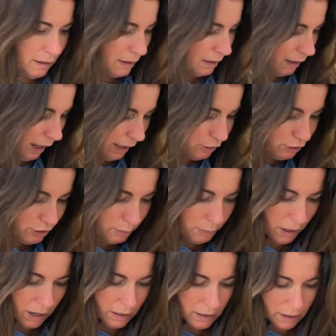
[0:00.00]
extra
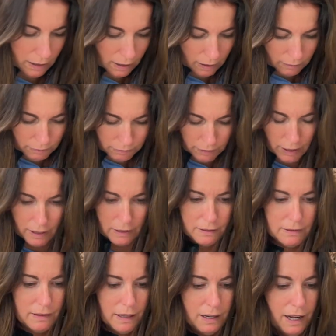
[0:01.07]
pocket up front
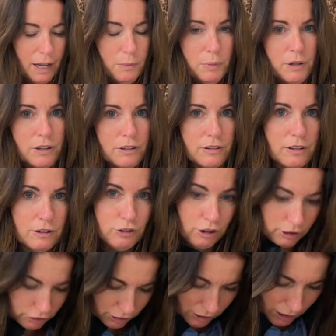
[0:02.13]
that I put the
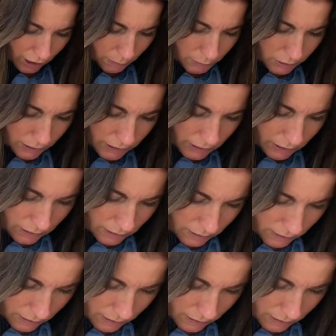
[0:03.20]
charging cable in,